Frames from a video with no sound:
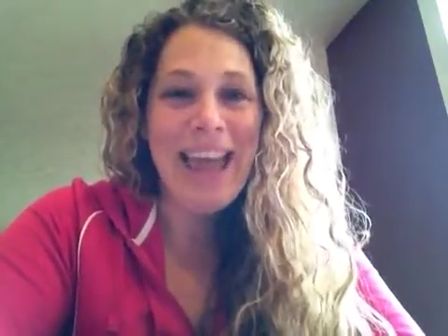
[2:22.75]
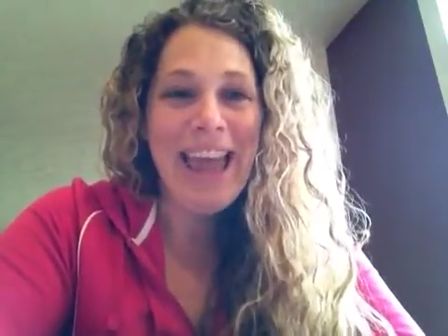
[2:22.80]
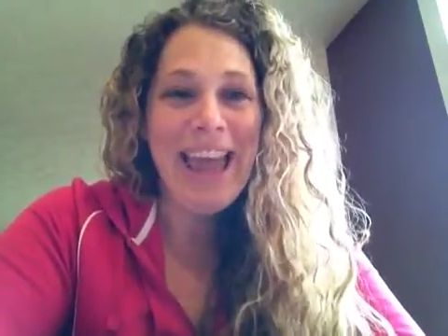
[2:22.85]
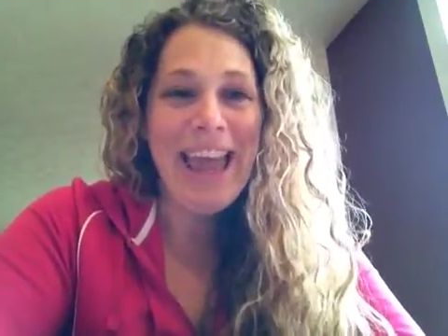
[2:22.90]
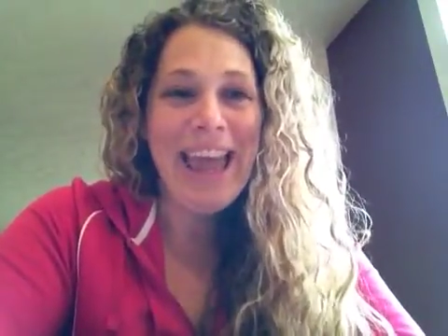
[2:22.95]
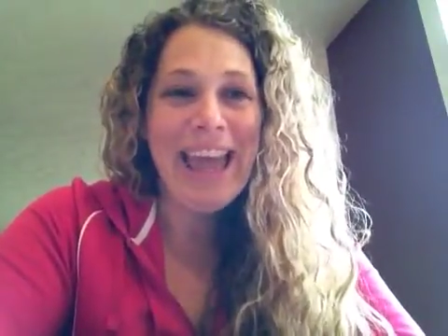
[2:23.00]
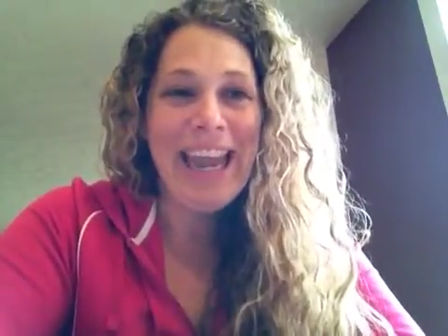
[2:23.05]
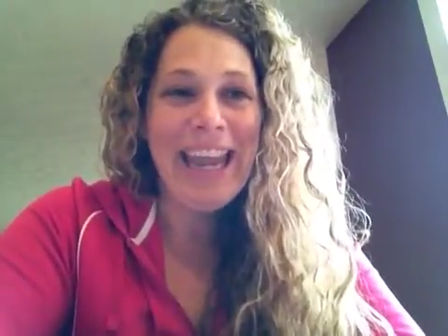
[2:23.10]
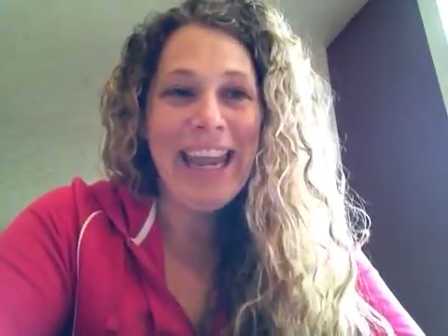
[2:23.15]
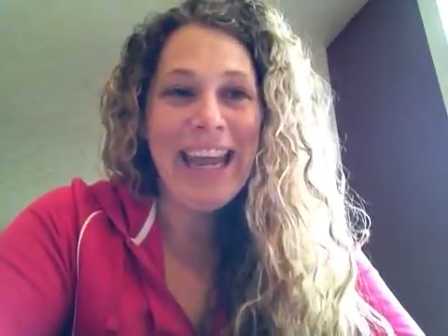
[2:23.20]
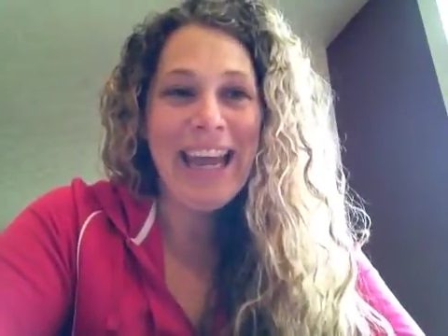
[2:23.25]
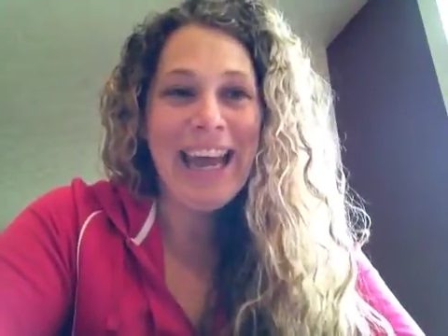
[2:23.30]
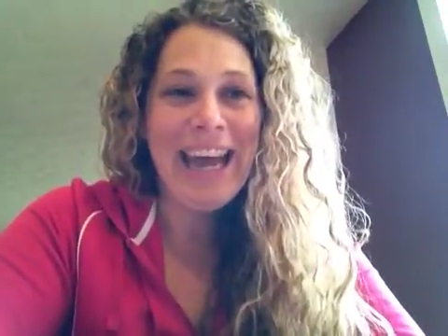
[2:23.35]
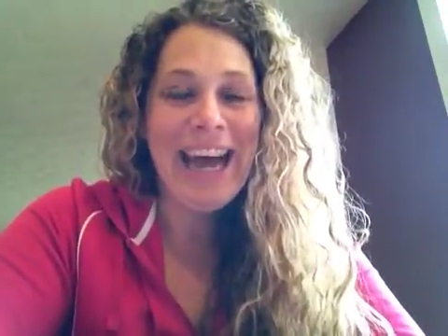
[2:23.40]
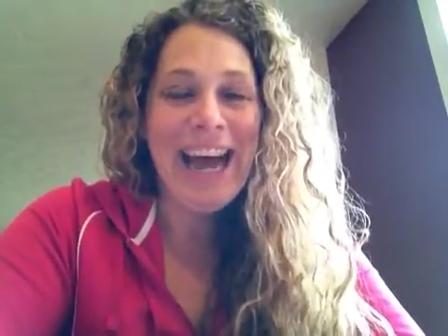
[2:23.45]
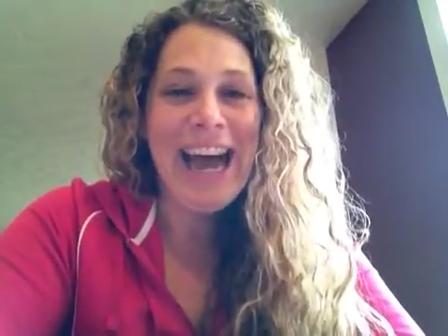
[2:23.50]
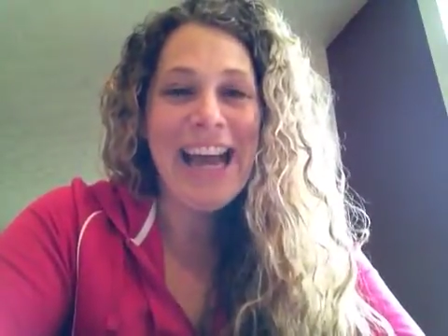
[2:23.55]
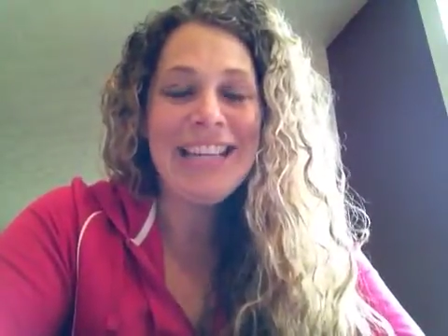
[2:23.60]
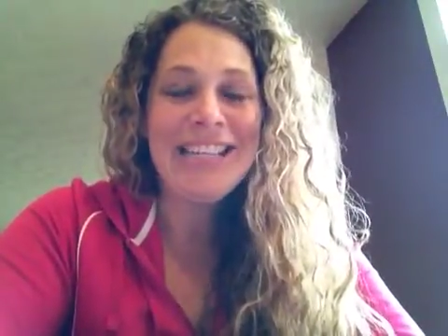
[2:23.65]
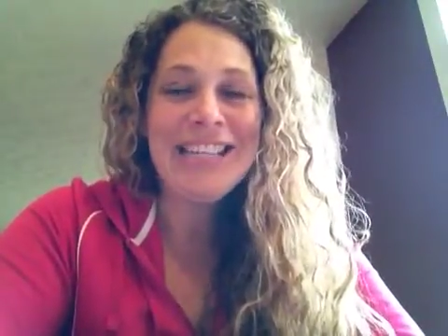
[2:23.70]
And
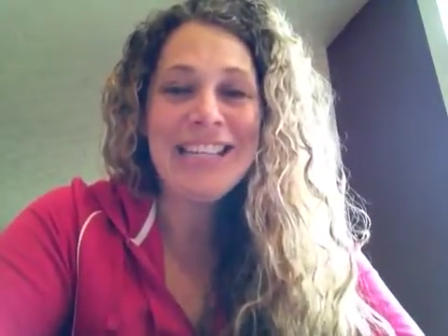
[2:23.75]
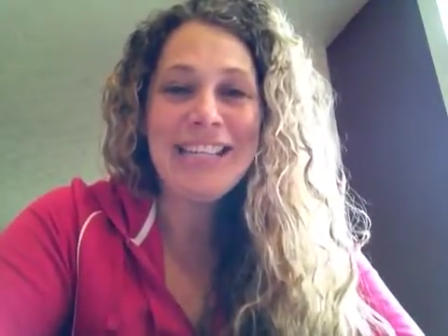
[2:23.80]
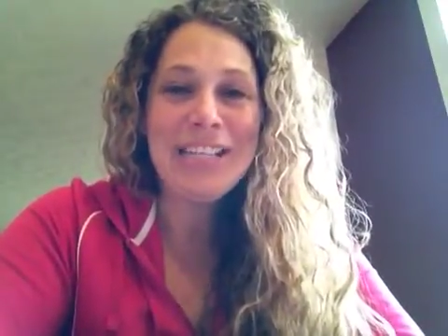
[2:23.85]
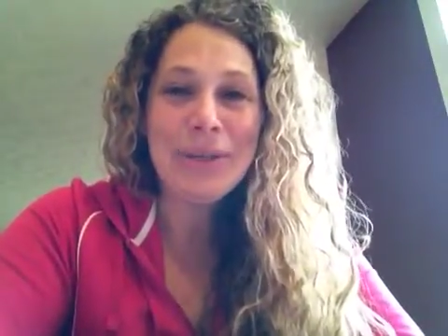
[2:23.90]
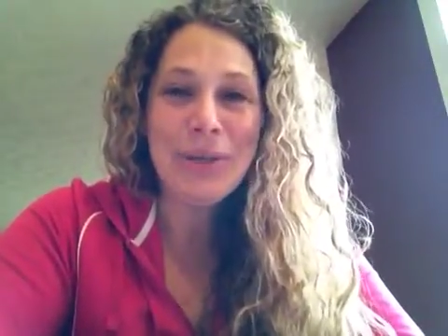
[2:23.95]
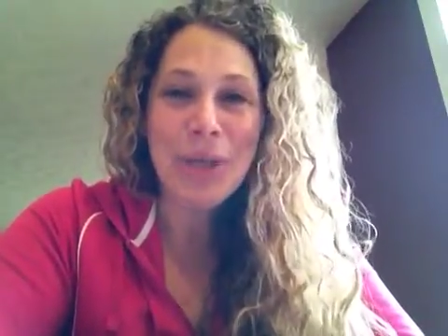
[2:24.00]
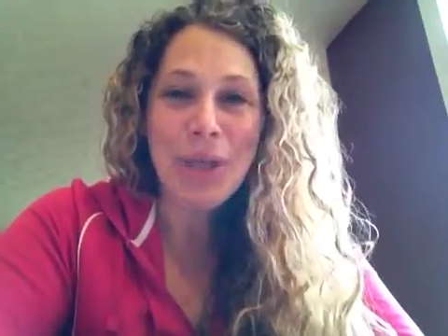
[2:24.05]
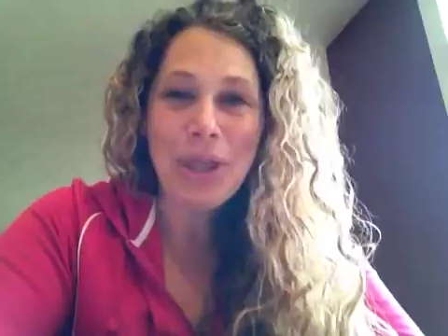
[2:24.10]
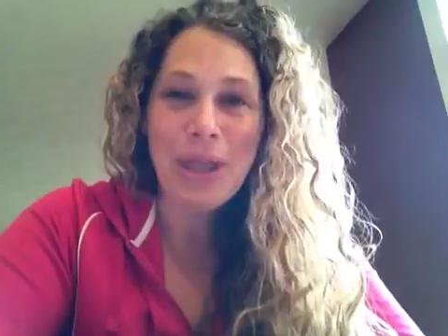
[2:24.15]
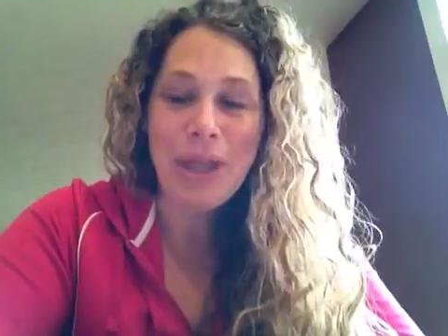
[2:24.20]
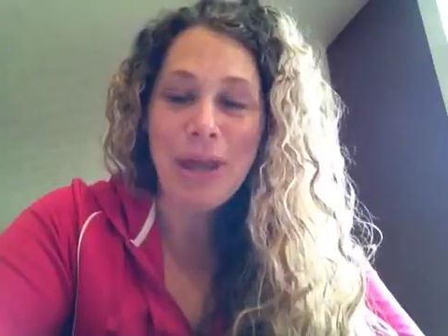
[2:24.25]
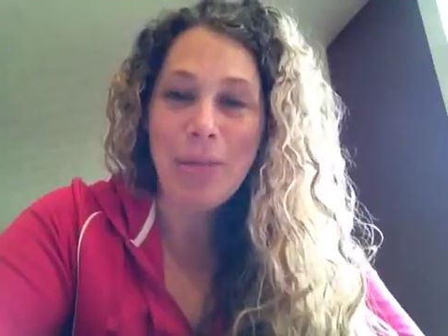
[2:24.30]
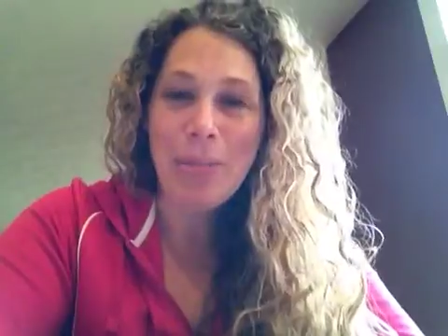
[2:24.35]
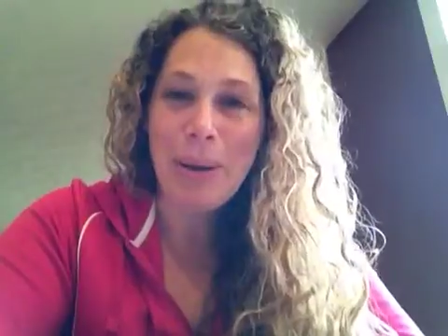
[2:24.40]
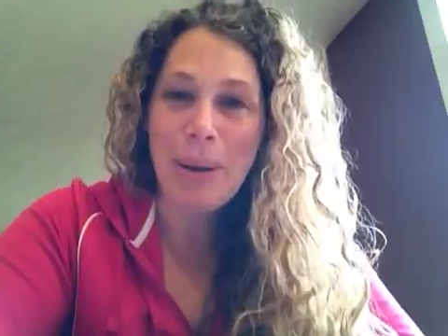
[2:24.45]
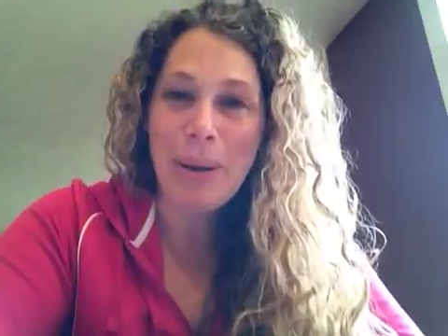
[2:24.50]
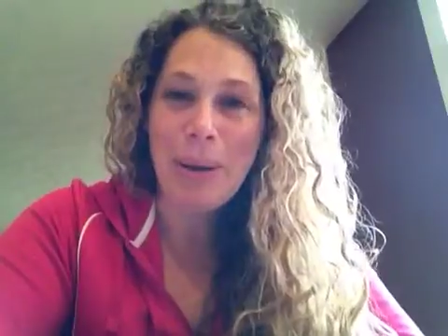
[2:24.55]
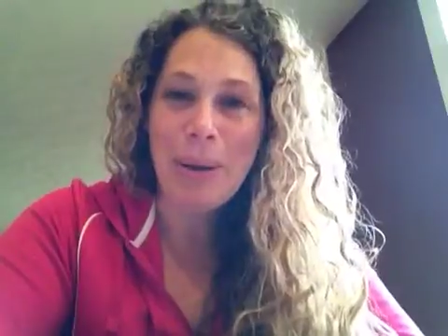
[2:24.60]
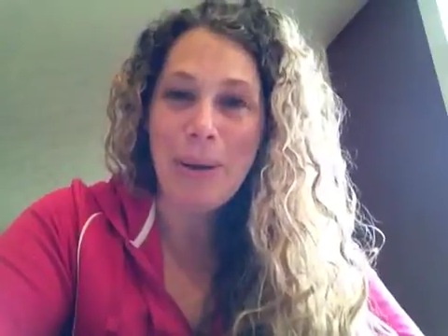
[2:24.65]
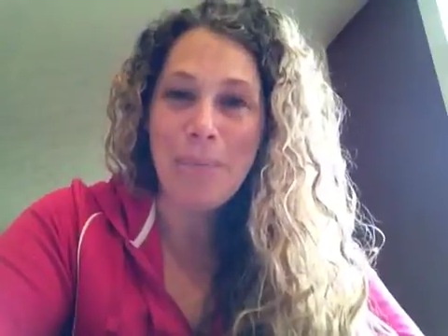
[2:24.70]
I still think
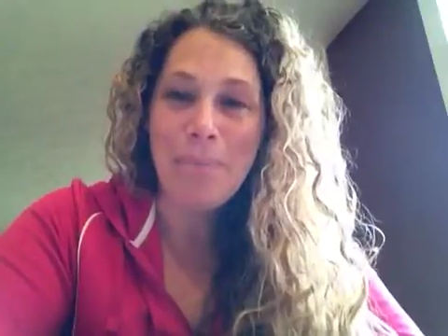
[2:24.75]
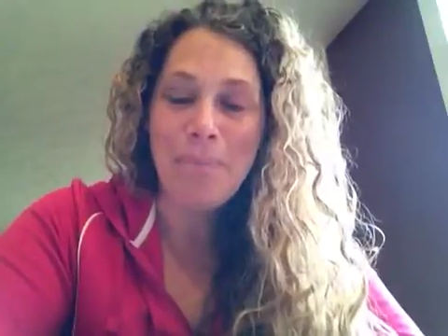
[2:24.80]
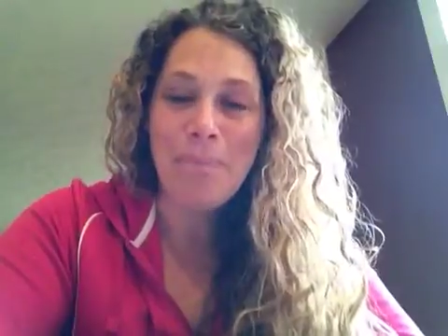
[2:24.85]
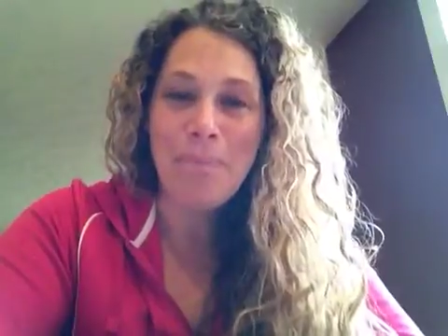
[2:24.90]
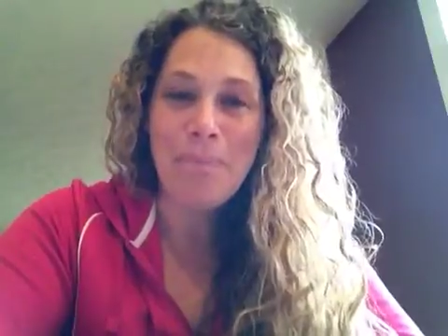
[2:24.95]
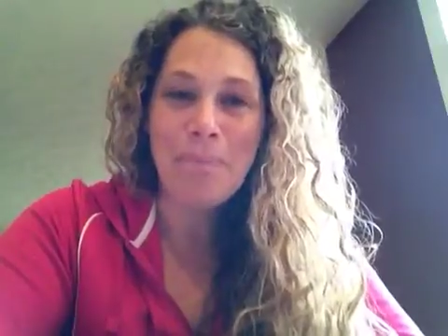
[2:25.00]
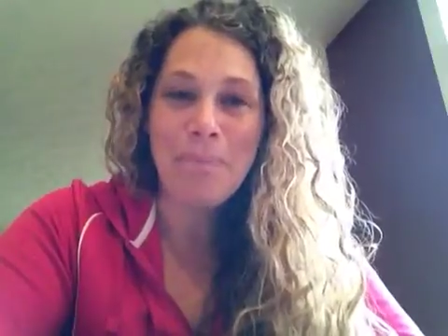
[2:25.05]
about him.